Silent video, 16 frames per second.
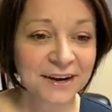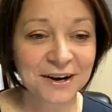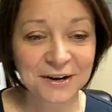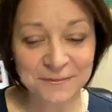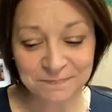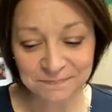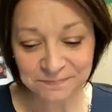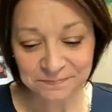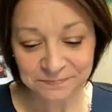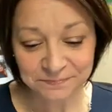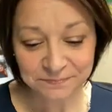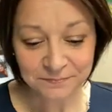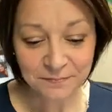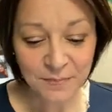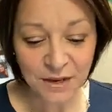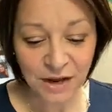Um,
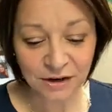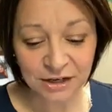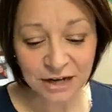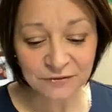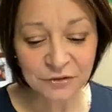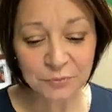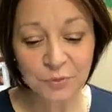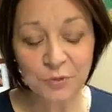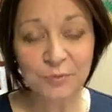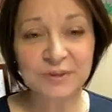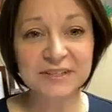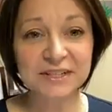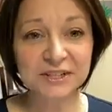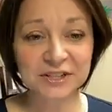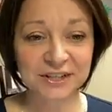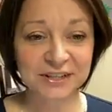a comfortable
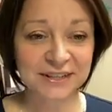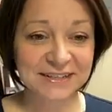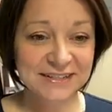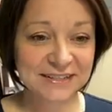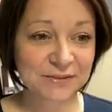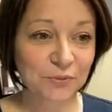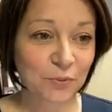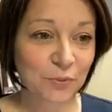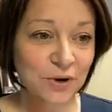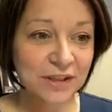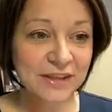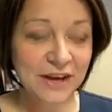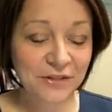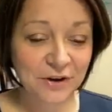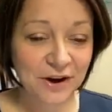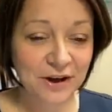position. This is one of
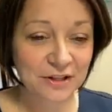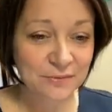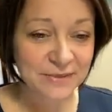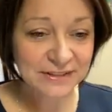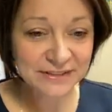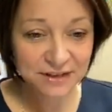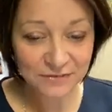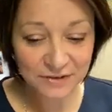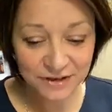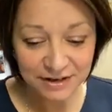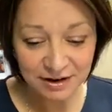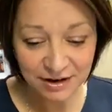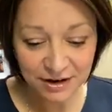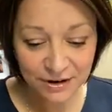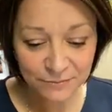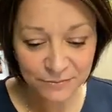the other elements of it.
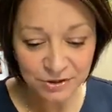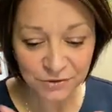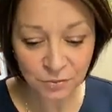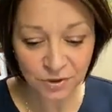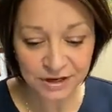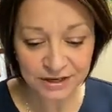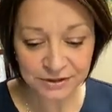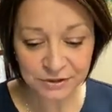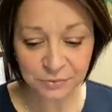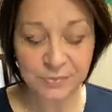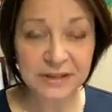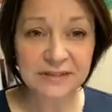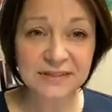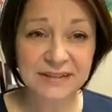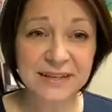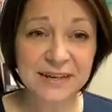Um, you want to either
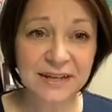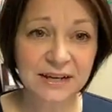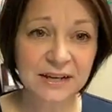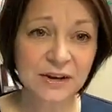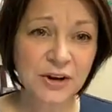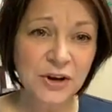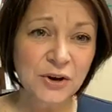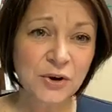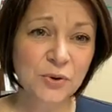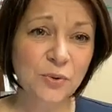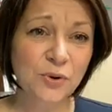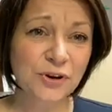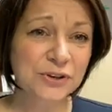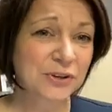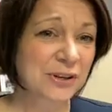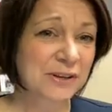be sitting
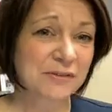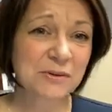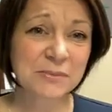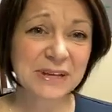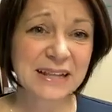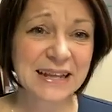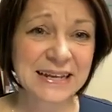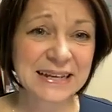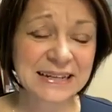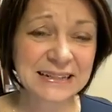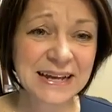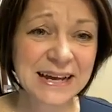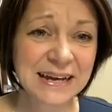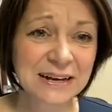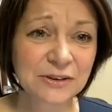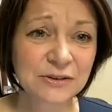or you could even be laying
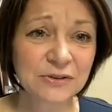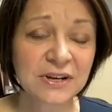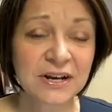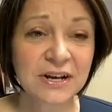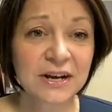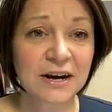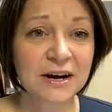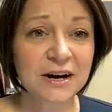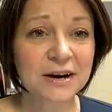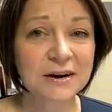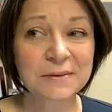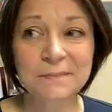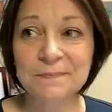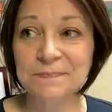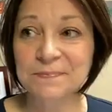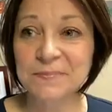down.
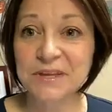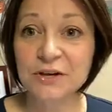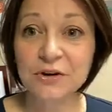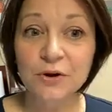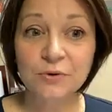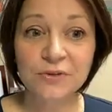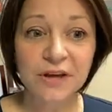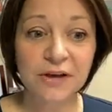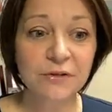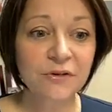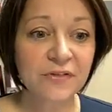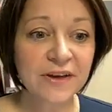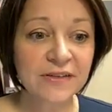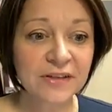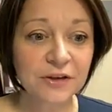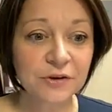Um, you know, the other
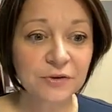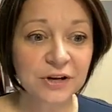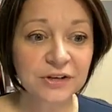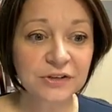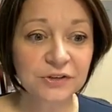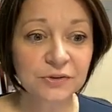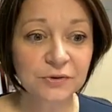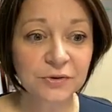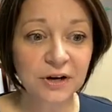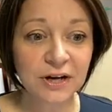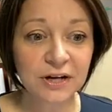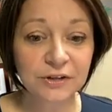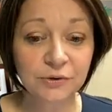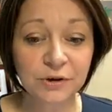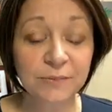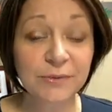thing that you can do,
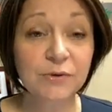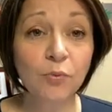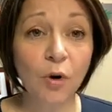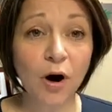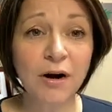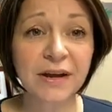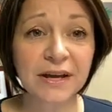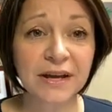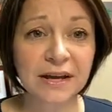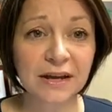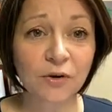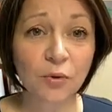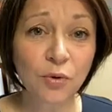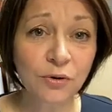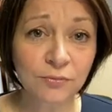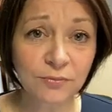uh, you could be
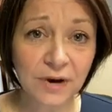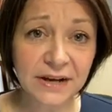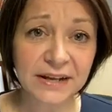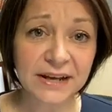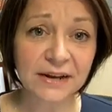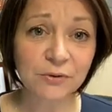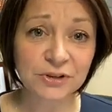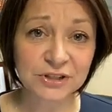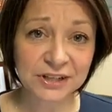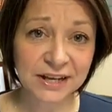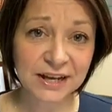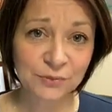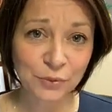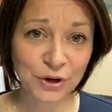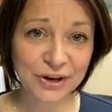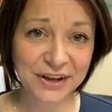walking or running, which
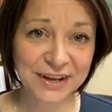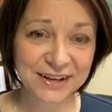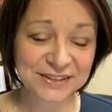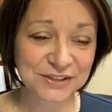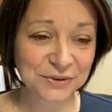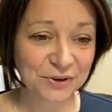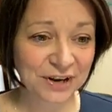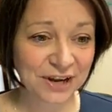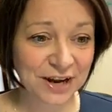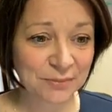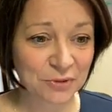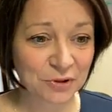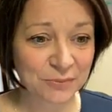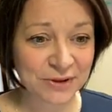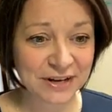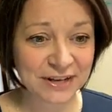again, we're going to get to in a
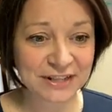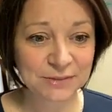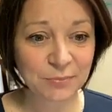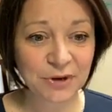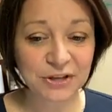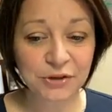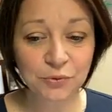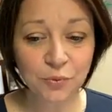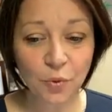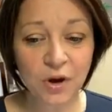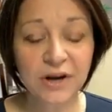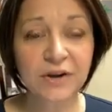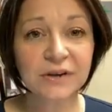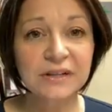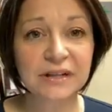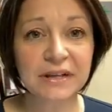couple of minutes, but you
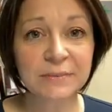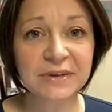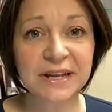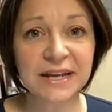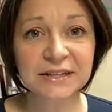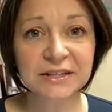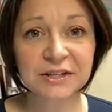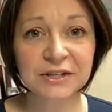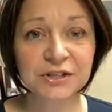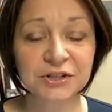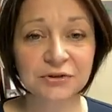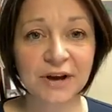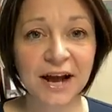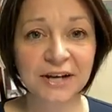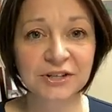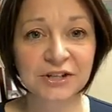want to eliminate the
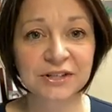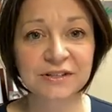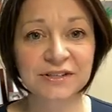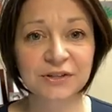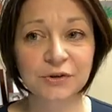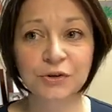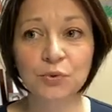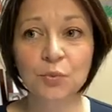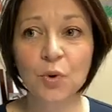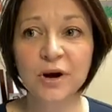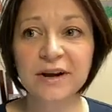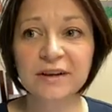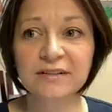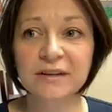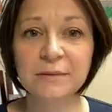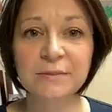distractions. So you
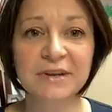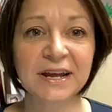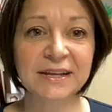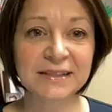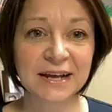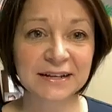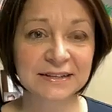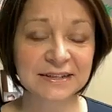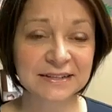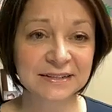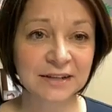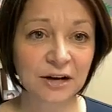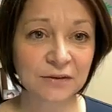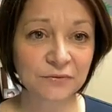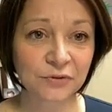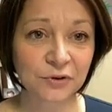want to eliminate that
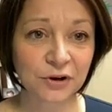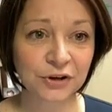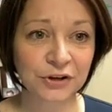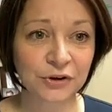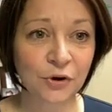discomfort.